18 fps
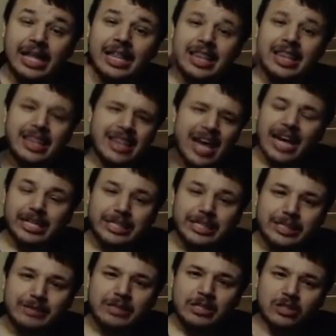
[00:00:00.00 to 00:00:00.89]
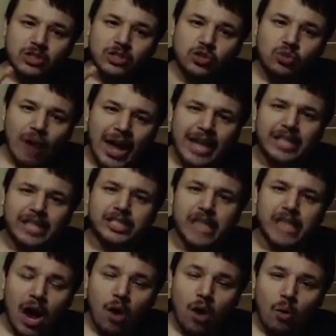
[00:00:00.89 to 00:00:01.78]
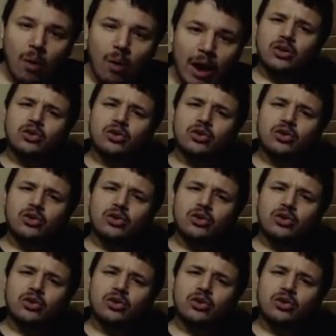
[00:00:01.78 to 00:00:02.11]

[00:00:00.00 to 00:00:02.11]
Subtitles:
That's strike two.